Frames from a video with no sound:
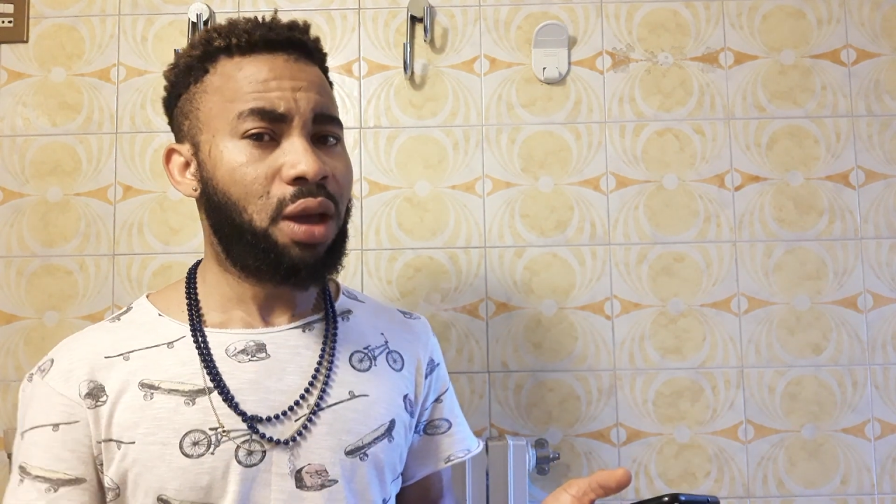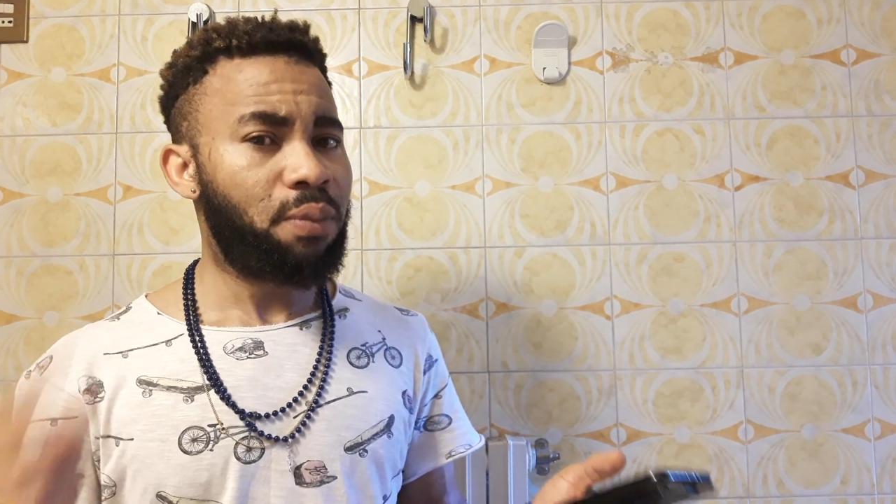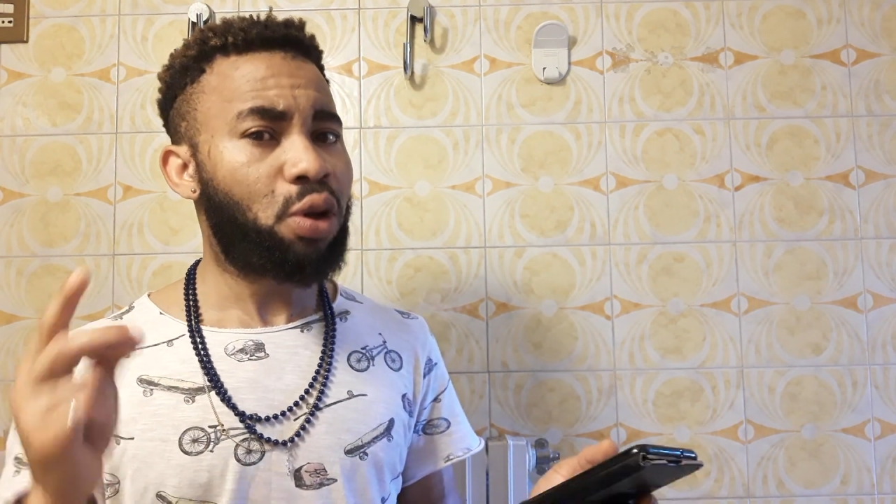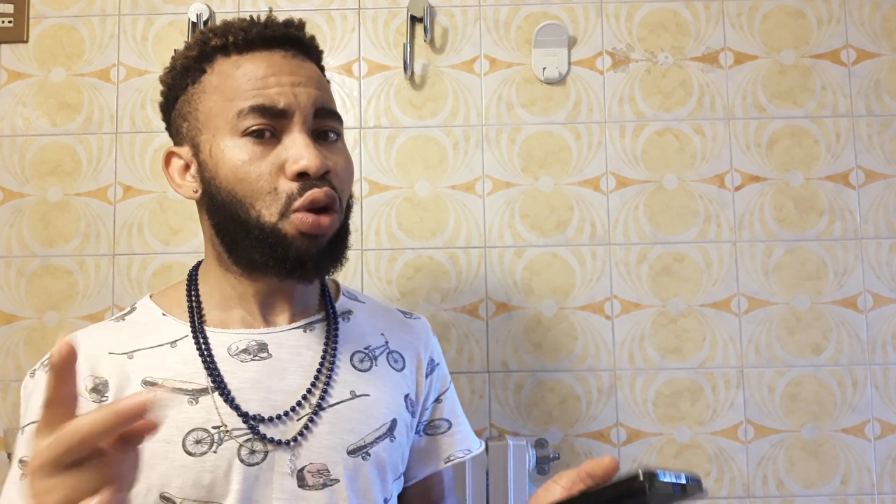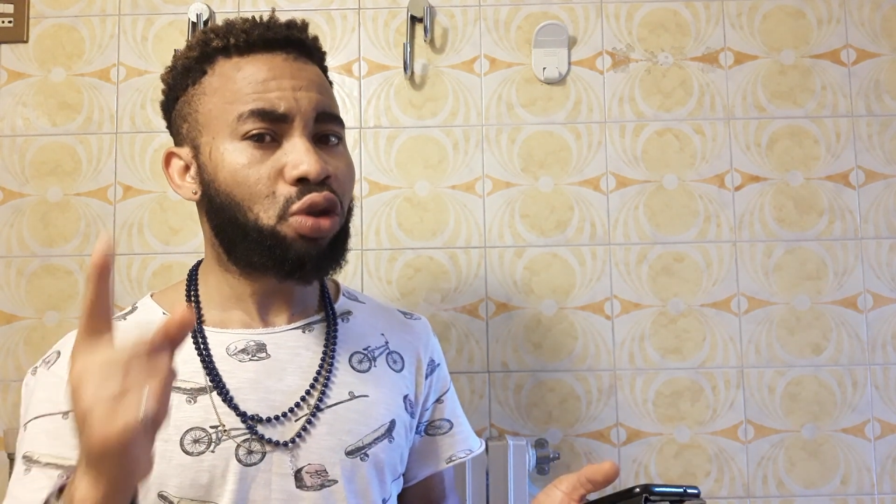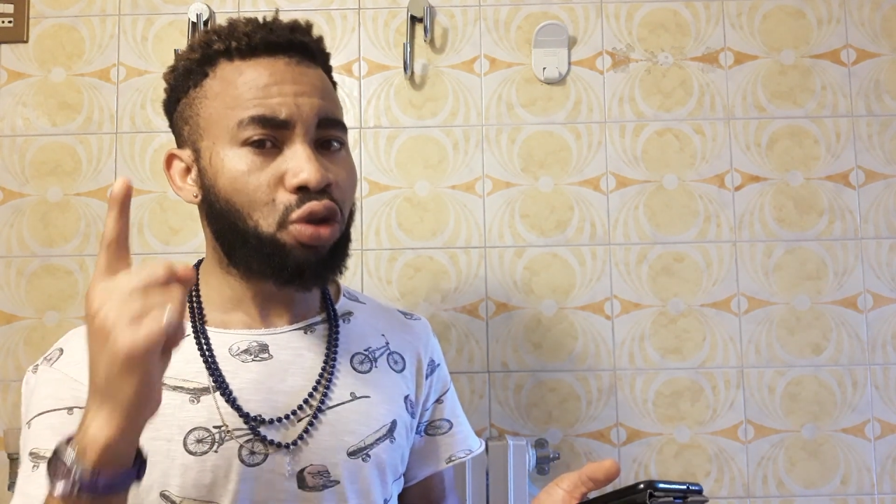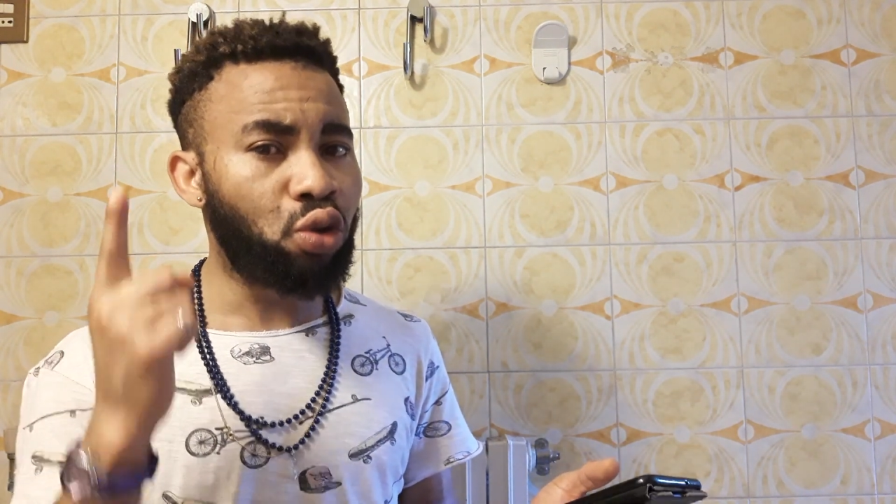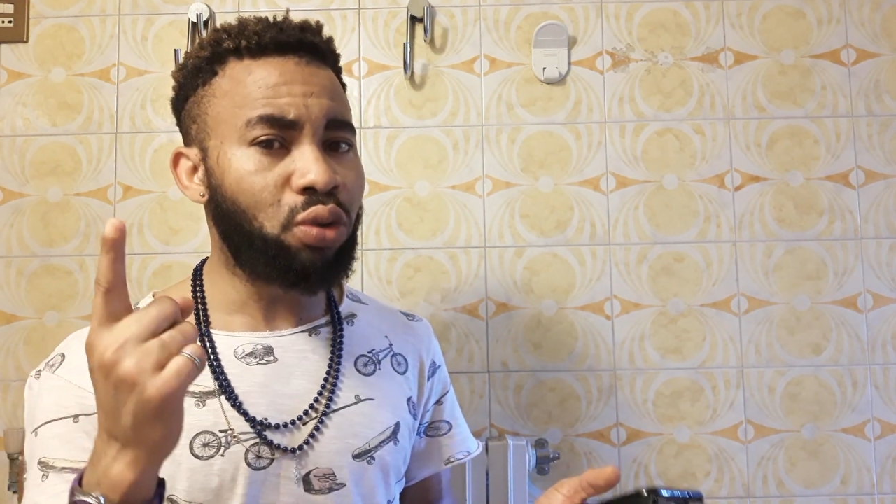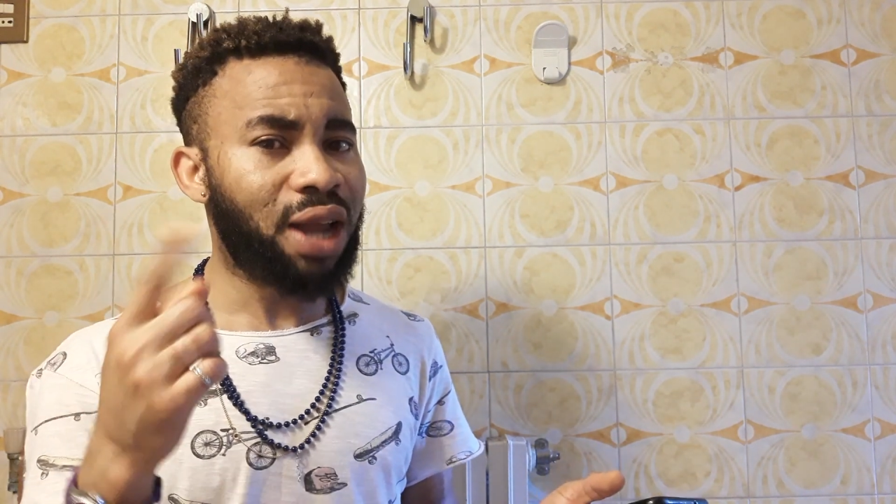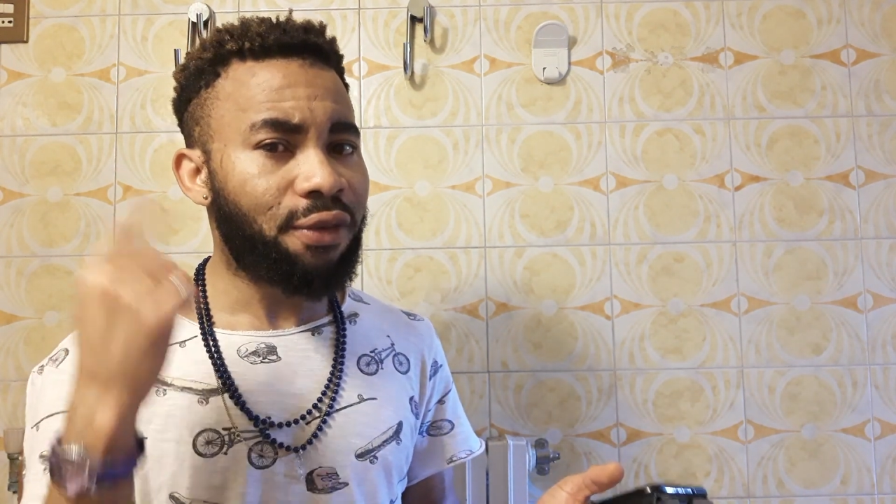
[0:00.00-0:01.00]
Because
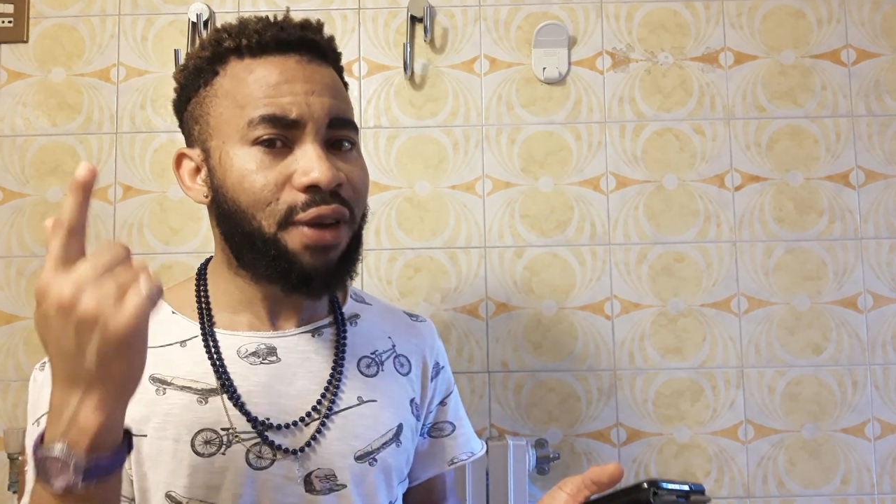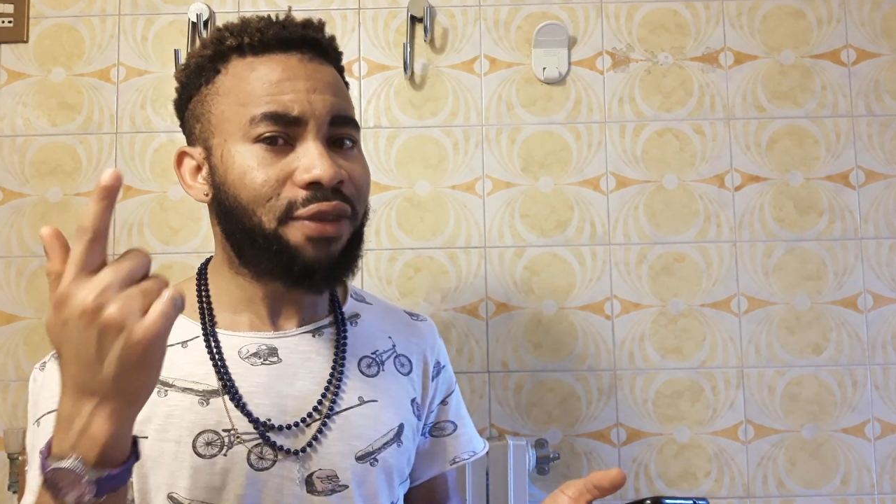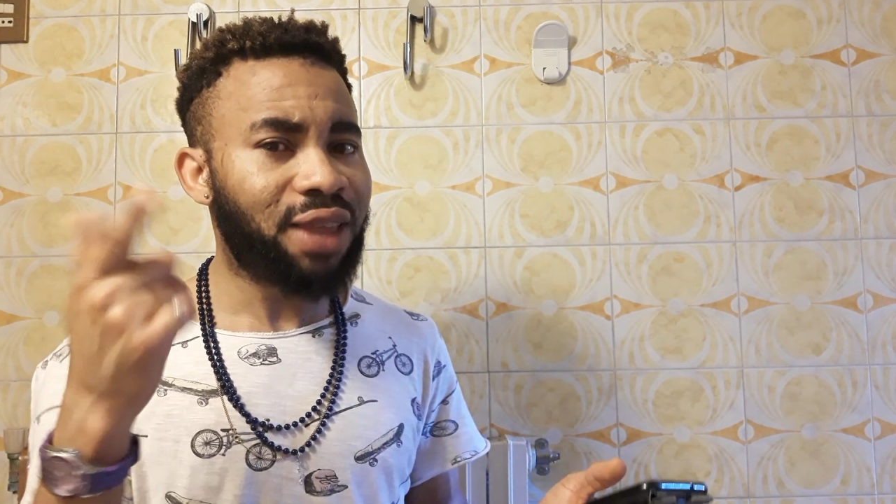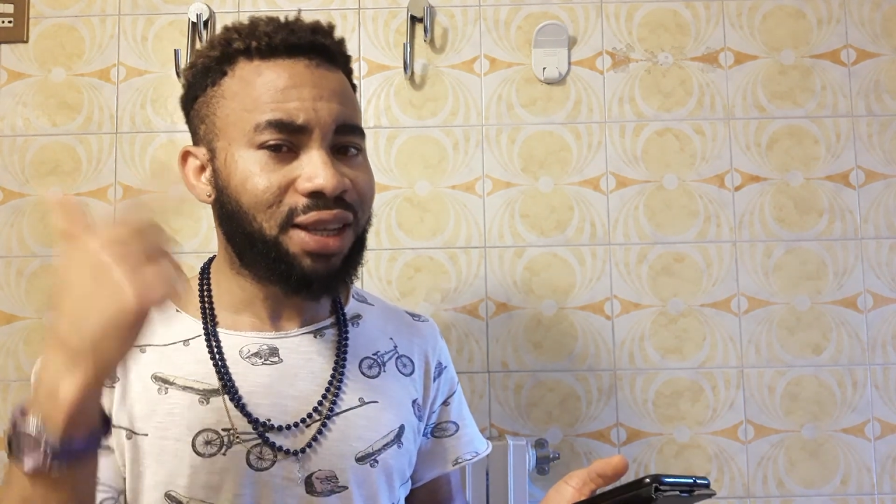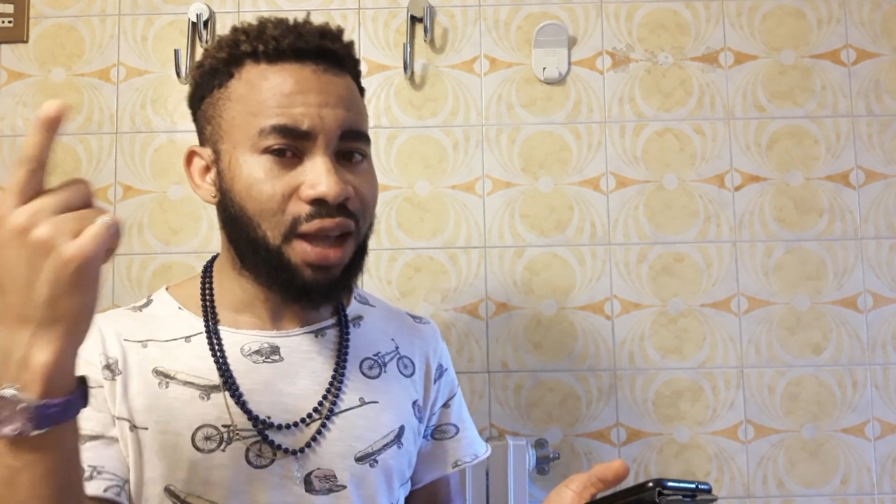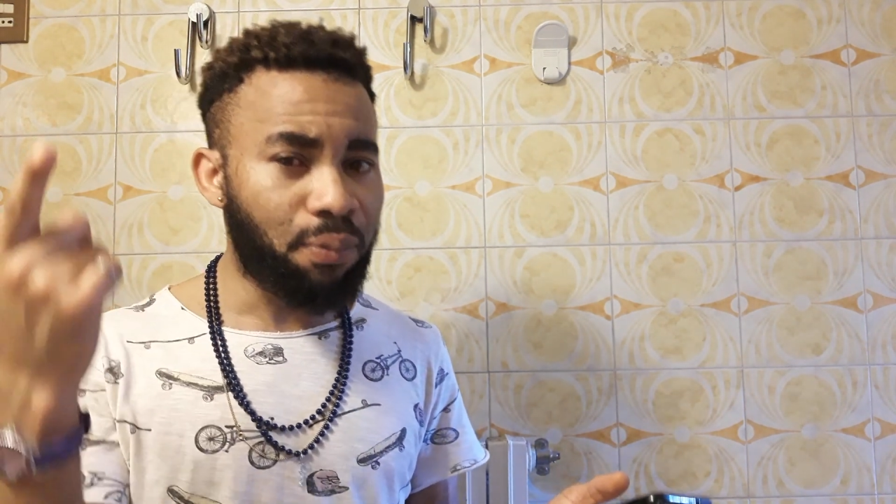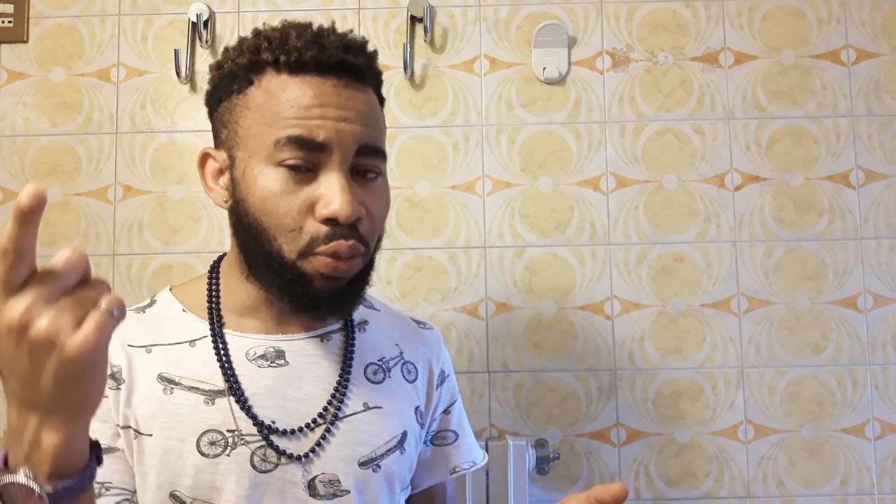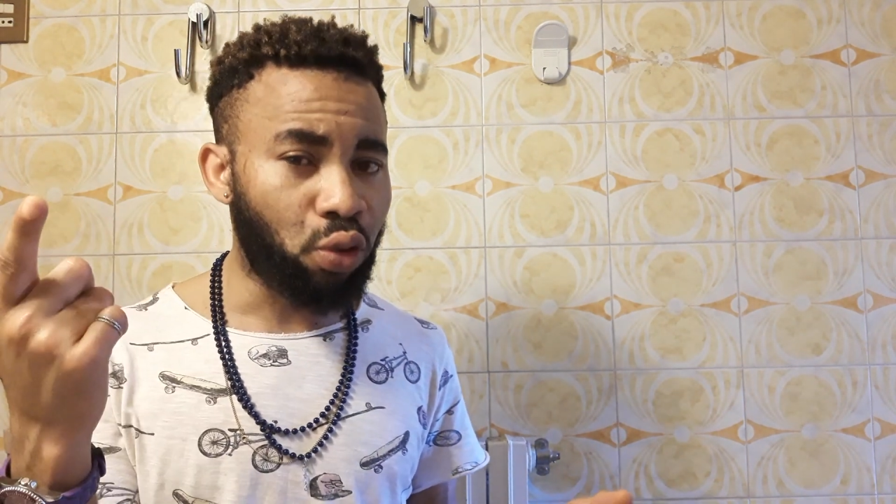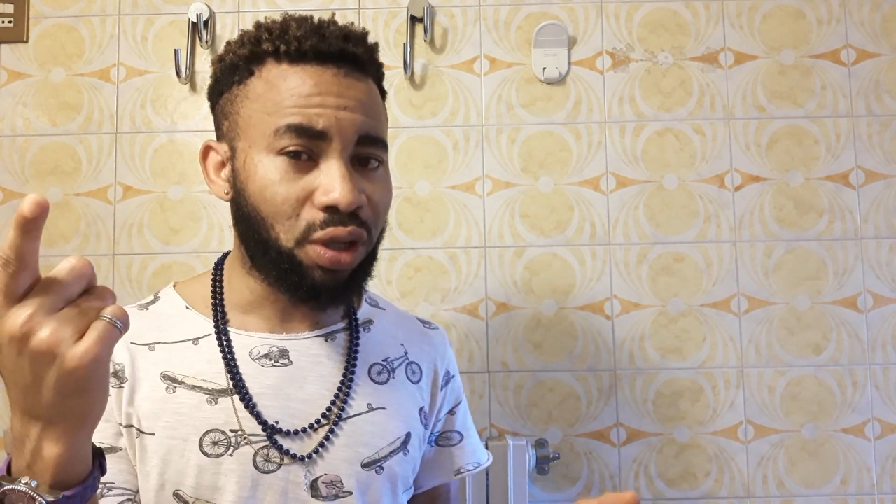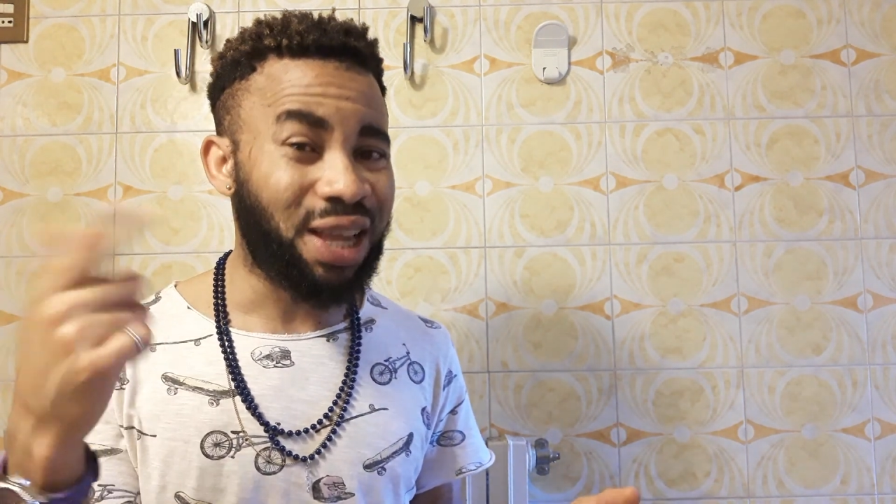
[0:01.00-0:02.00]
you now 5,000 plus,